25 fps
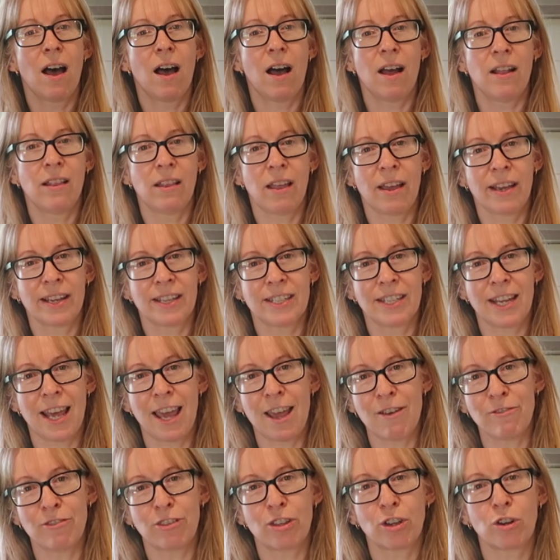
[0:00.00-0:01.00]
I like to
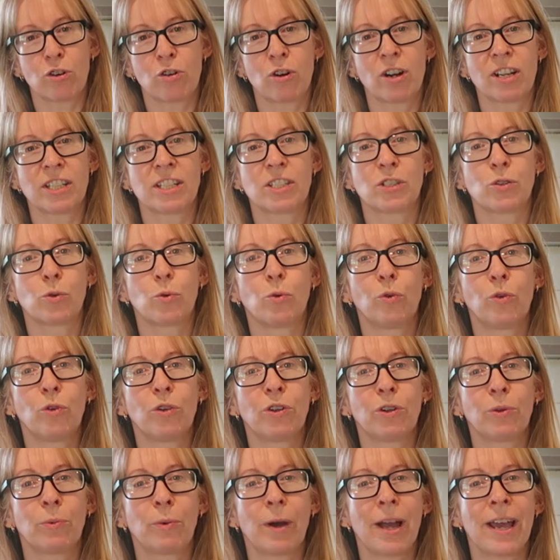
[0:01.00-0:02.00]
have the crust
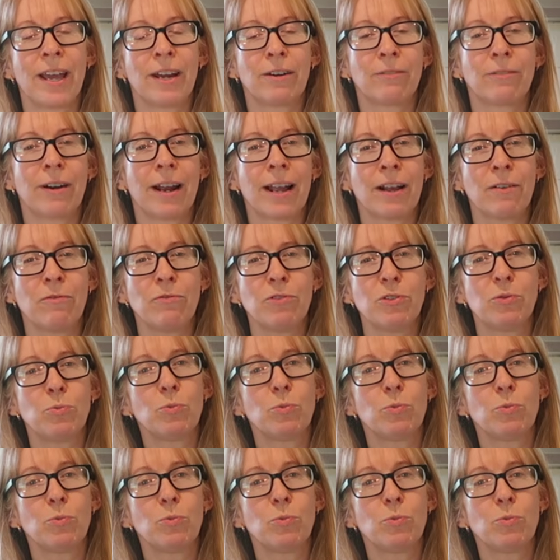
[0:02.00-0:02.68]
all the way around,